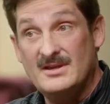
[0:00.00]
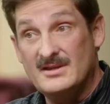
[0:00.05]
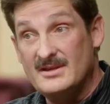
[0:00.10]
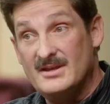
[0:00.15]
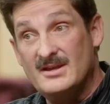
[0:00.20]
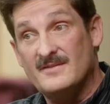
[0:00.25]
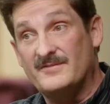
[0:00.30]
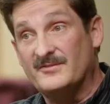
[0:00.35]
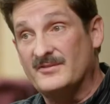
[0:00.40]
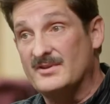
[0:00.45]
A
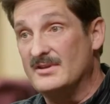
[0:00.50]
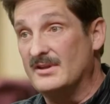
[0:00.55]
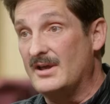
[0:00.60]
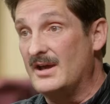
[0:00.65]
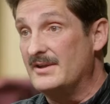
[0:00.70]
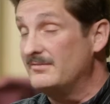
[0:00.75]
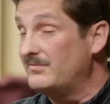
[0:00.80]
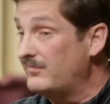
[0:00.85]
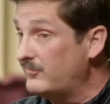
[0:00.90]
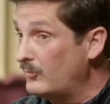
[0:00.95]
gift,
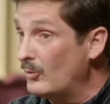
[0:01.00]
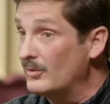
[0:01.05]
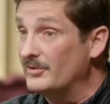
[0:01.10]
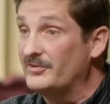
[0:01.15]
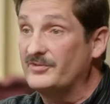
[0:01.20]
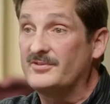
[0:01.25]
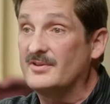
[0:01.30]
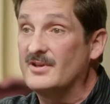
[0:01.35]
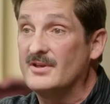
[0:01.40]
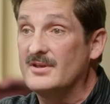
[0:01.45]
not a
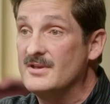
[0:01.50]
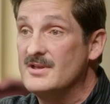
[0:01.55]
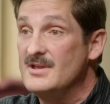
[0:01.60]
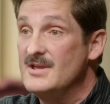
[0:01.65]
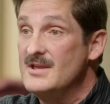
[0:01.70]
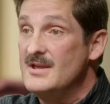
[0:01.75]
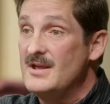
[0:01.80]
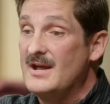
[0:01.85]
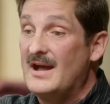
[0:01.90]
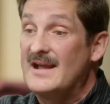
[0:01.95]
forced
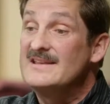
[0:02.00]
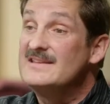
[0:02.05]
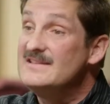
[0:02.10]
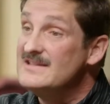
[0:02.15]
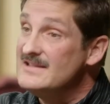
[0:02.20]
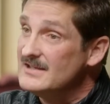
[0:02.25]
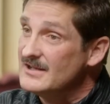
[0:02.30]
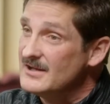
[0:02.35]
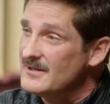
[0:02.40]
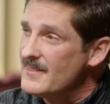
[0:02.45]

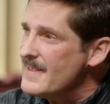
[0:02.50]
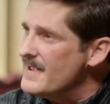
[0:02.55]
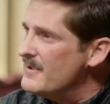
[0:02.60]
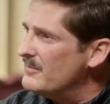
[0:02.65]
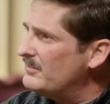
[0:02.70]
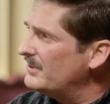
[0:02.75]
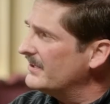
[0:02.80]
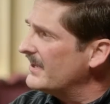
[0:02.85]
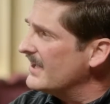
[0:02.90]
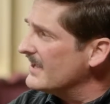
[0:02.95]
idea,
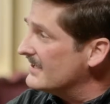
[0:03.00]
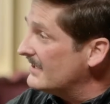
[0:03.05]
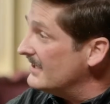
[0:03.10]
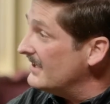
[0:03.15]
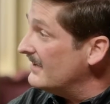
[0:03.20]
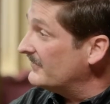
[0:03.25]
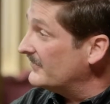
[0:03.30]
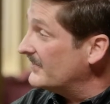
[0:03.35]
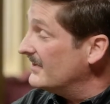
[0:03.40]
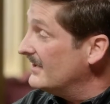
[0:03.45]
but a
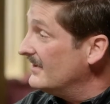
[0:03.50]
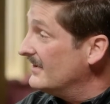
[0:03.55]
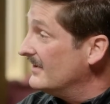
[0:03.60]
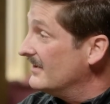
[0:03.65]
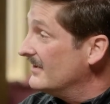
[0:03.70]
gift.